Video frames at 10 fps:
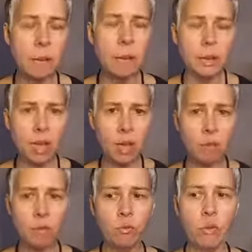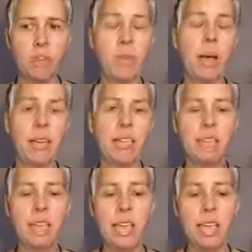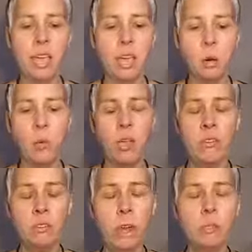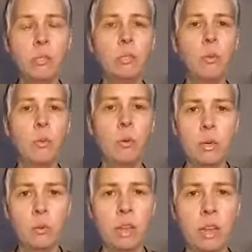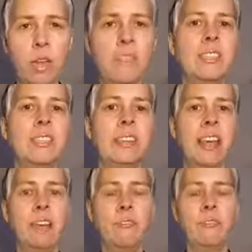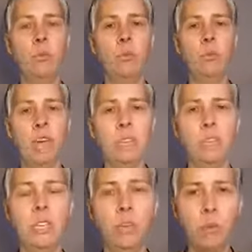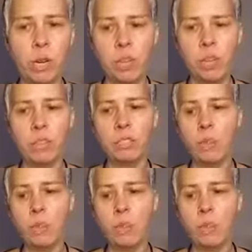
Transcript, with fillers: but now you've got the body saying, we have come to a point where enough is enough and we have to get rid of this.